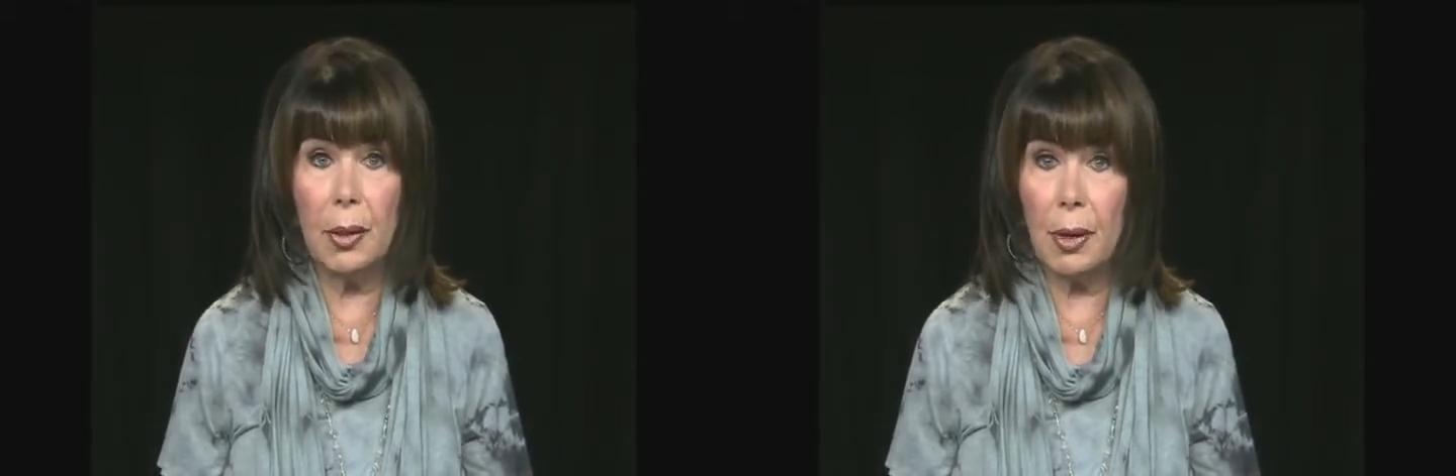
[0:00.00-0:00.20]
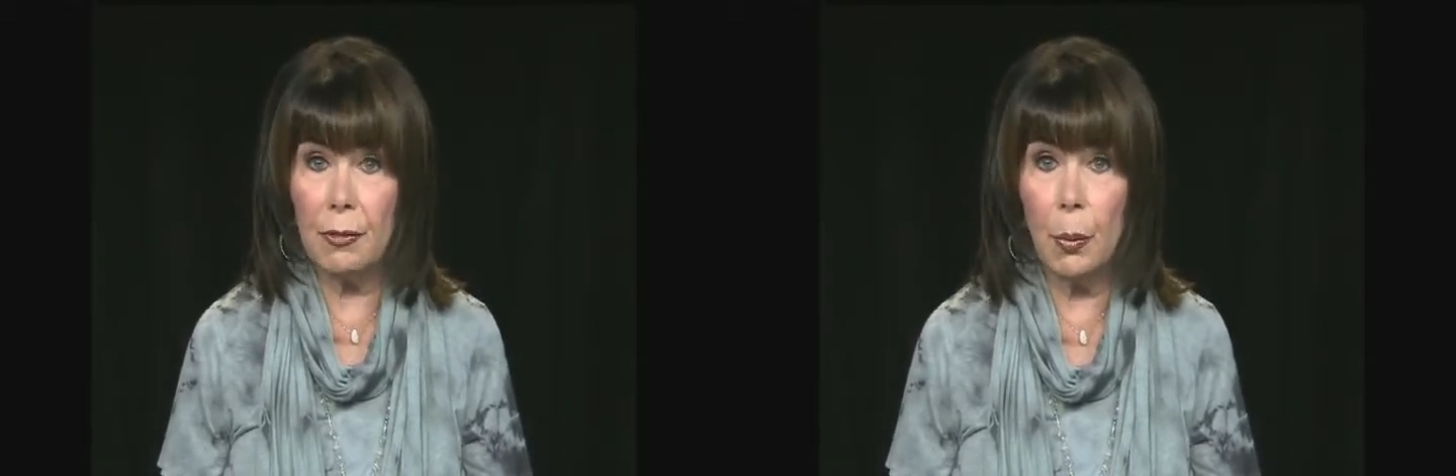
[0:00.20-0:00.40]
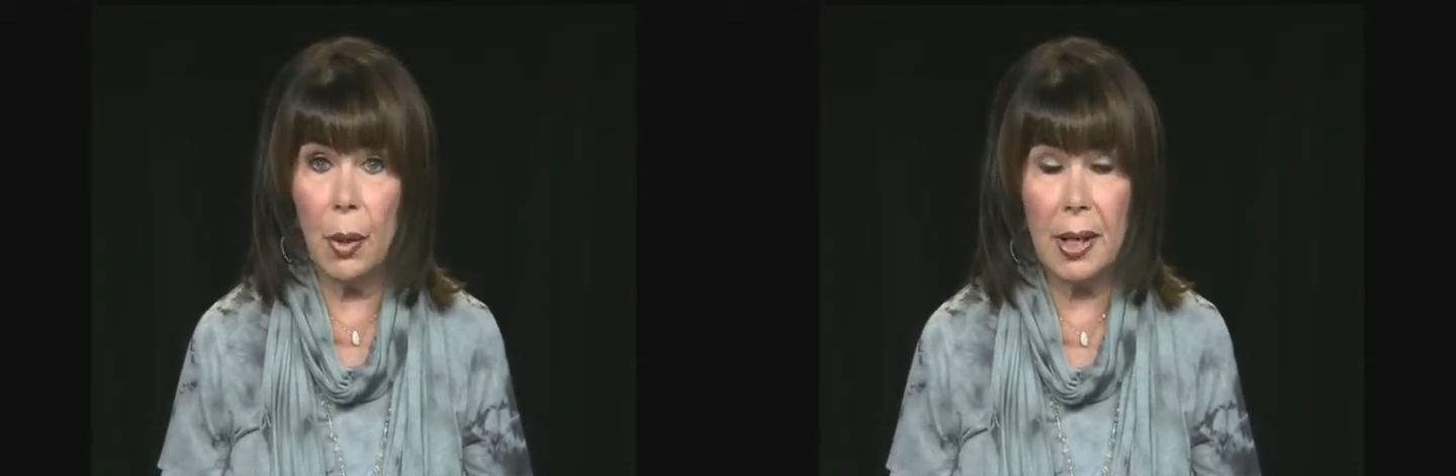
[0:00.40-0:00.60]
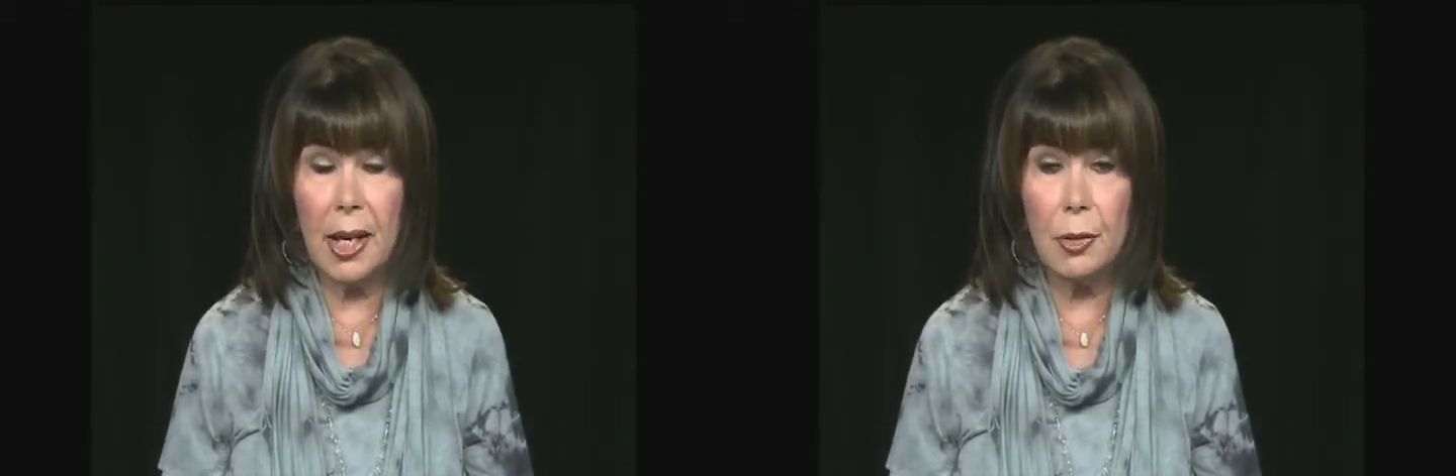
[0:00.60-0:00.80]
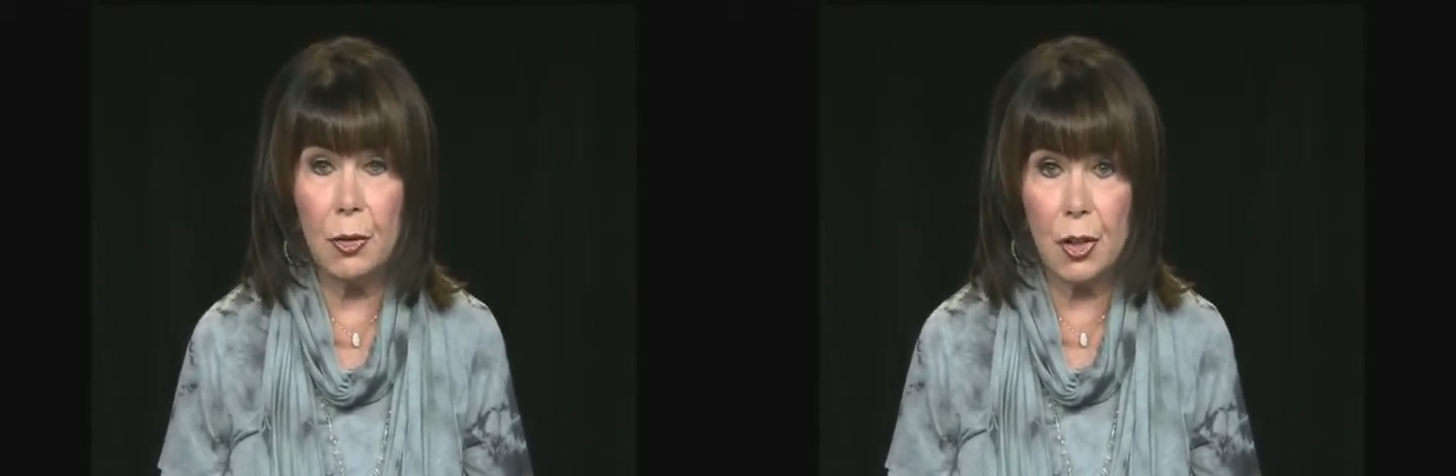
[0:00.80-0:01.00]
from what I
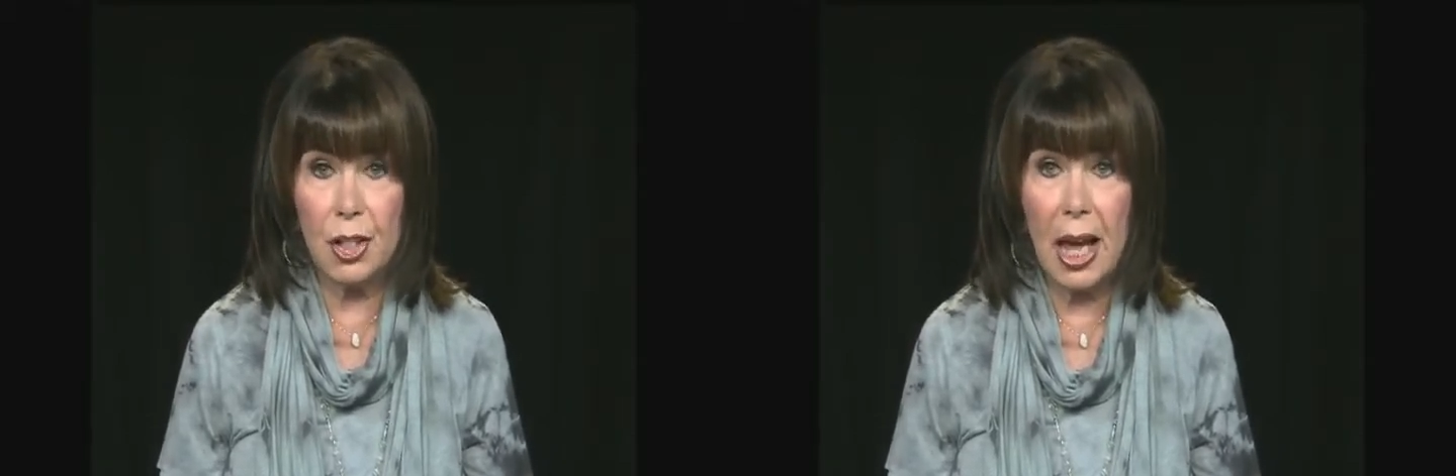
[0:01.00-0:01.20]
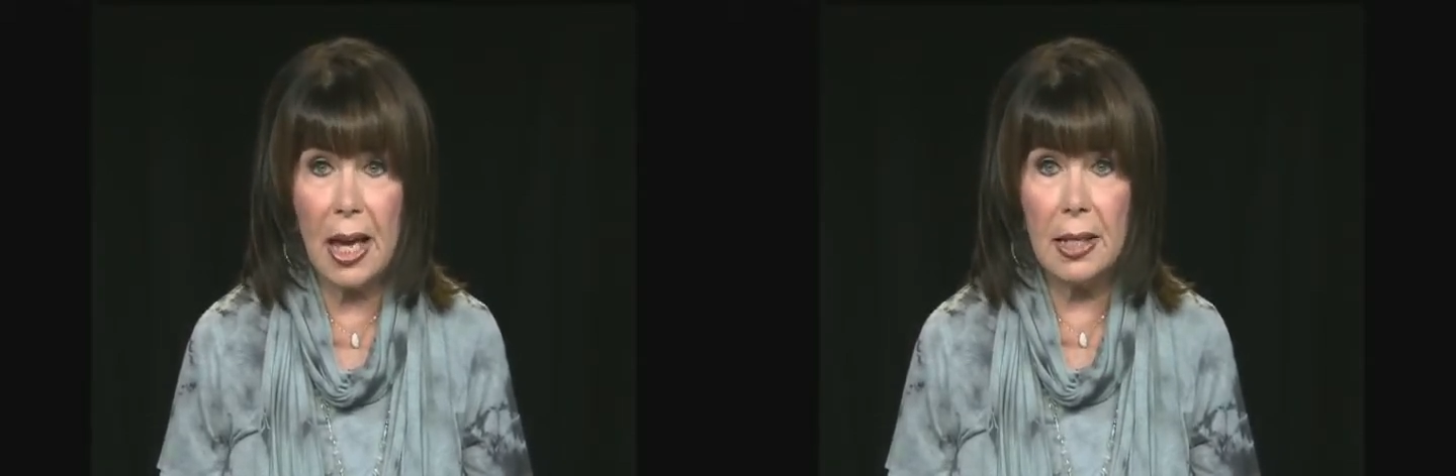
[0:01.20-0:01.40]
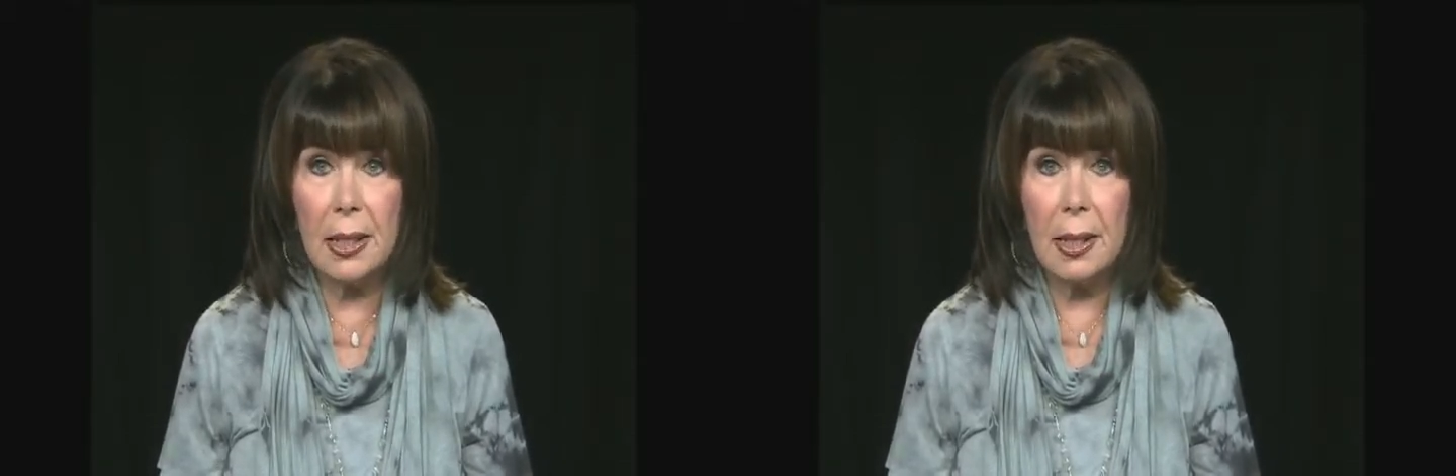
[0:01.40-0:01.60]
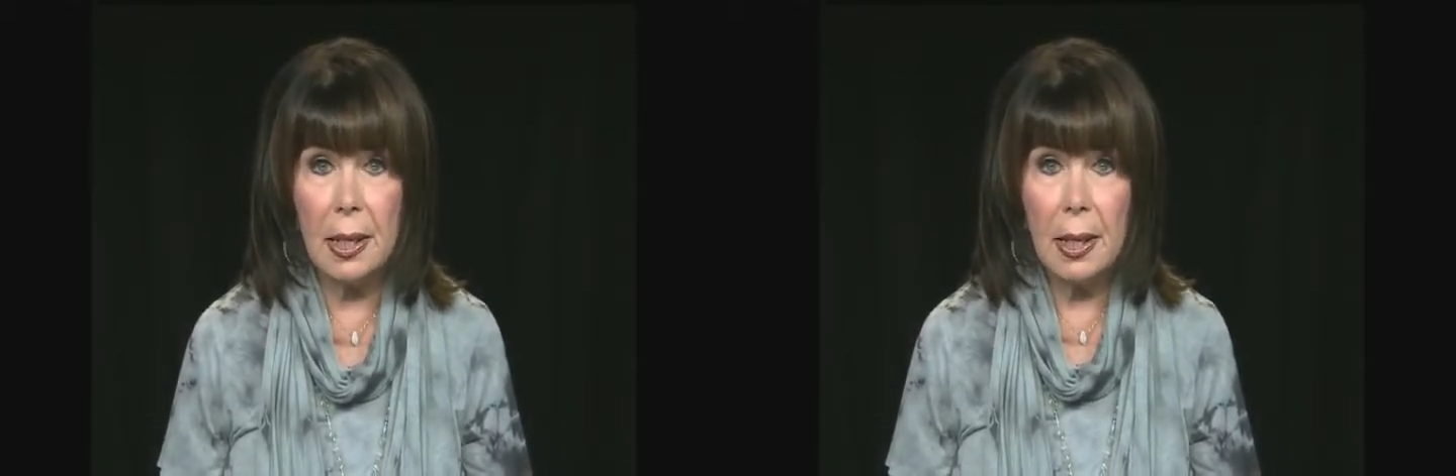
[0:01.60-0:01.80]
understand.